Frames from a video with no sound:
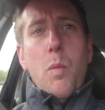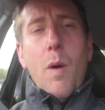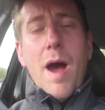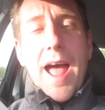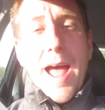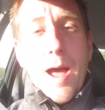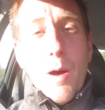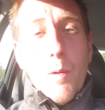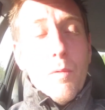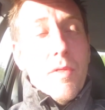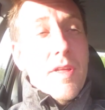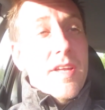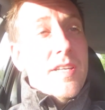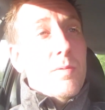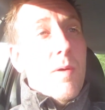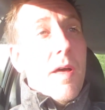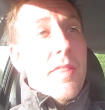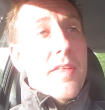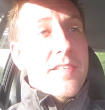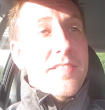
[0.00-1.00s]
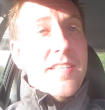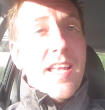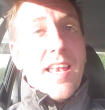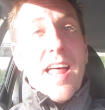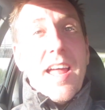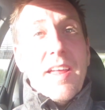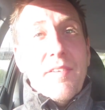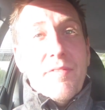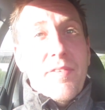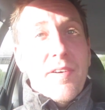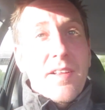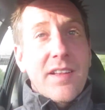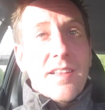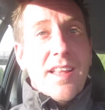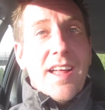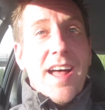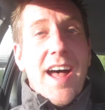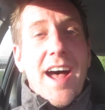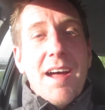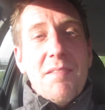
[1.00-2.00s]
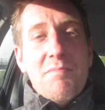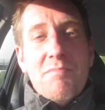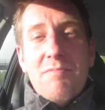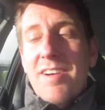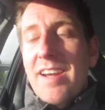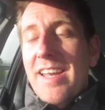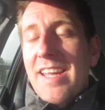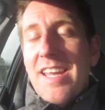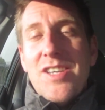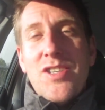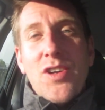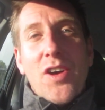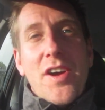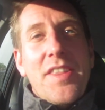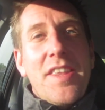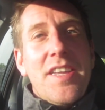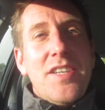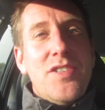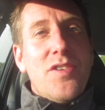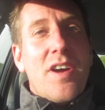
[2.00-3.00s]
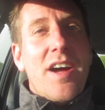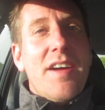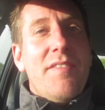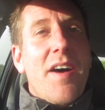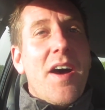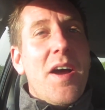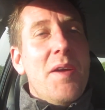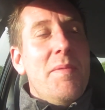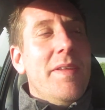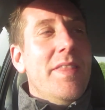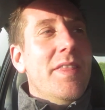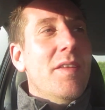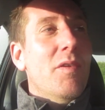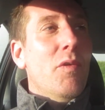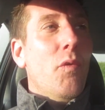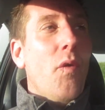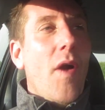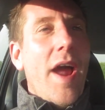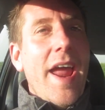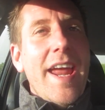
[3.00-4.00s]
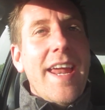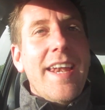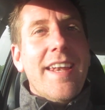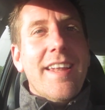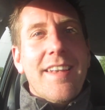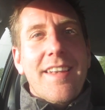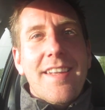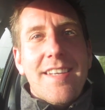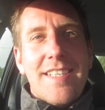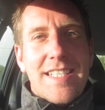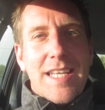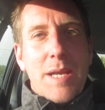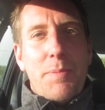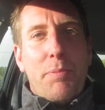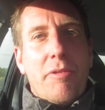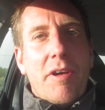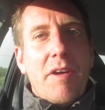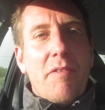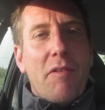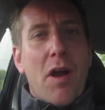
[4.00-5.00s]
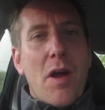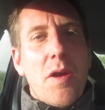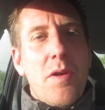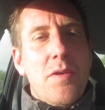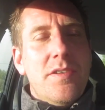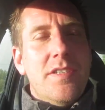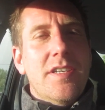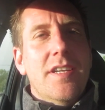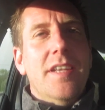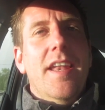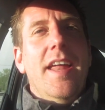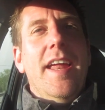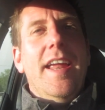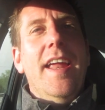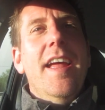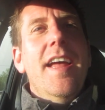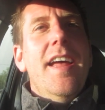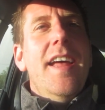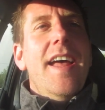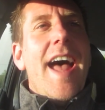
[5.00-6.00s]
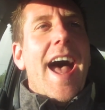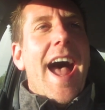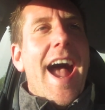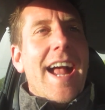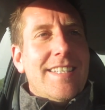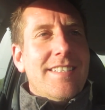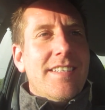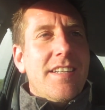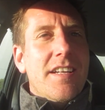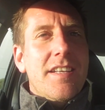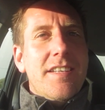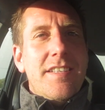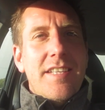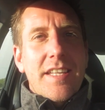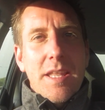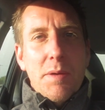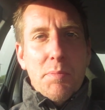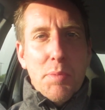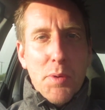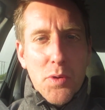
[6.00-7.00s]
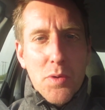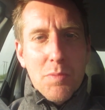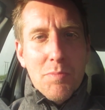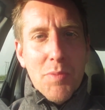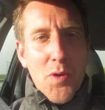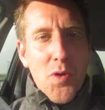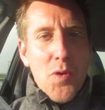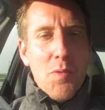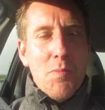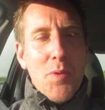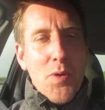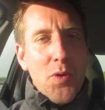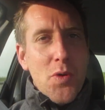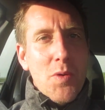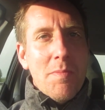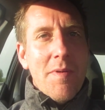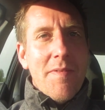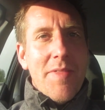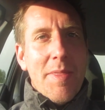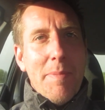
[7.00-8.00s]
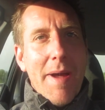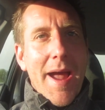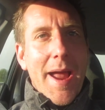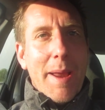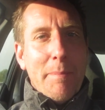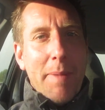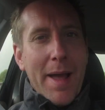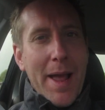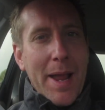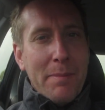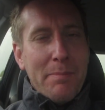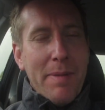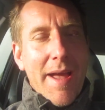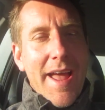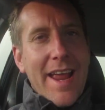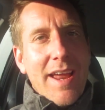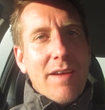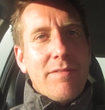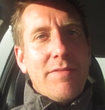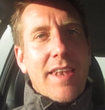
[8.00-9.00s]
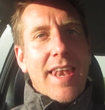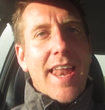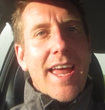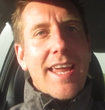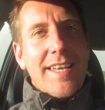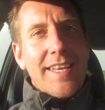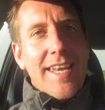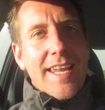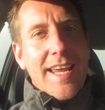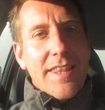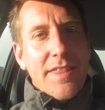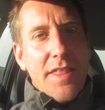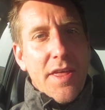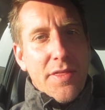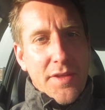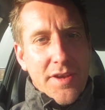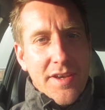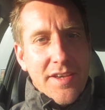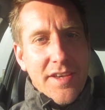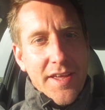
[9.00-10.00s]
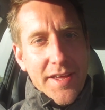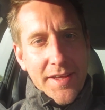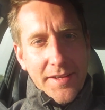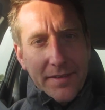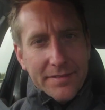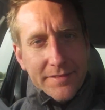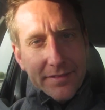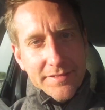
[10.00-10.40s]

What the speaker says: Wow, this weather's delightful. I'm really enjoying this drive home in the rain and the slippery roads and the accidents and the boom, boom, boom of the bang, bang, bang of the lightning and the thunder.